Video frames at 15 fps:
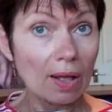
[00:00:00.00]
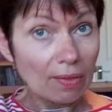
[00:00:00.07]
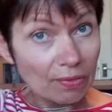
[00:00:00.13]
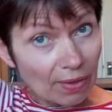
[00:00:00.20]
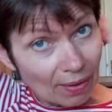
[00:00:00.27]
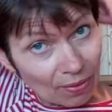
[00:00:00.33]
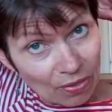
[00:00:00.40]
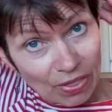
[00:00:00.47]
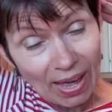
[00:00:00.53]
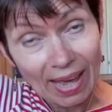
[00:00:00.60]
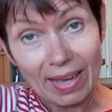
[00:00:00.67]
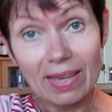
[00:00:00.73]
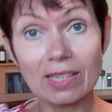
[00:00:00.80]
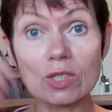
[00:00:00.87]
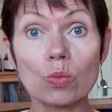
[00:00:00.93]
then
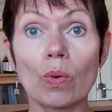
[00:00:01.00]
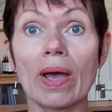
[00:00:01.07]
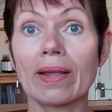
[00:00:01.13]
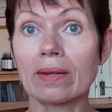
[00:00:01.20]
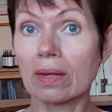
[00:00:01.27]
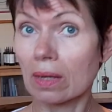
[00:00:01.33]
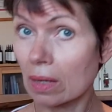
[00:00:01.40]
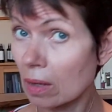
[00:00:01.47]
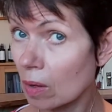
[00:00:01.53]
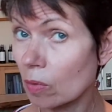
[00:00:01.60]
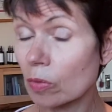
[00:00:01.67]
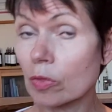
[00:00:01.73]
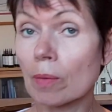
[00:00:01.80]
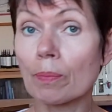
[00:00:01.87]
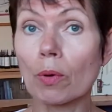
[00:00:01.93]
that is when
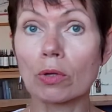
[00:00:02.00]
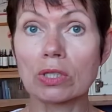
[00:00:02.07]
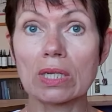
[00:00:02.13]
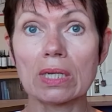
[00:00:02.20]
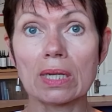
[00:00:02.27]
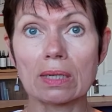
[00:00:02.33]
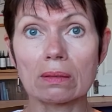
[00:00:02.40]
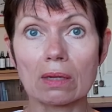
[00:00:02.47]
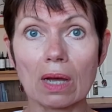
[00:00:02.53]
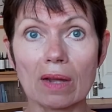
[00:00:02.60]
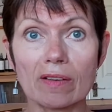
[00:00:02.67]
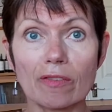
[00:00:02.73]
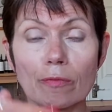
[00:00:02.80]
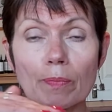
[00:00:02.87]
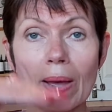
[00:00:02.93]
the body
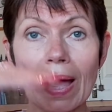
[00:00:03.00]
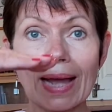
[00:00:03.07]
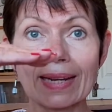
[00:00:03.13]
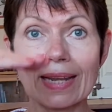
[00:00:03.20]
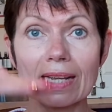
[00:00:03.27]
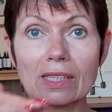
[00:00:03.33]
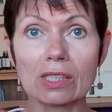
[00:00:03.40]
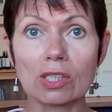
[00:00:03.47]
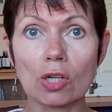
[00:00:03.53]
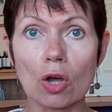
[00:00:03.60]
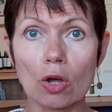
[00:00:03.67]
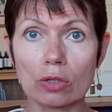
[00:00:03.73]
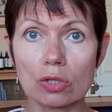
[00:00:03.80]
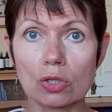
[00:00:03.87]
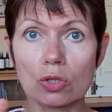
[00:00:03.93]
kind of panic
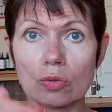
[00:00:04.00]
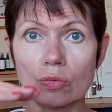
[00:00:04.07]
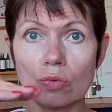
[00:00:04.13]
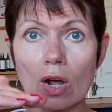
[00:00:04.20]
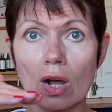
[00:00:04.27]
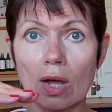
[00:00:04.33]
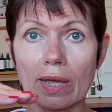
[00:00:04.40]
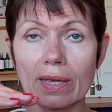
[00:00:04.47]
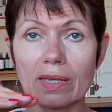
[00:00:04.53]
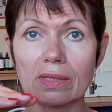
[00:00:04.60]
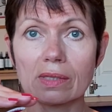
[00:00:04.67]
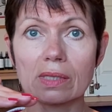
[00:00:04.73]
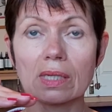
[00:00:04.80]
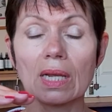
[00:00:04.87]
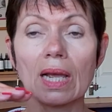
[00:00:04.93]
starts to
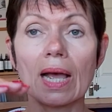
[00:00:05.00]
rise,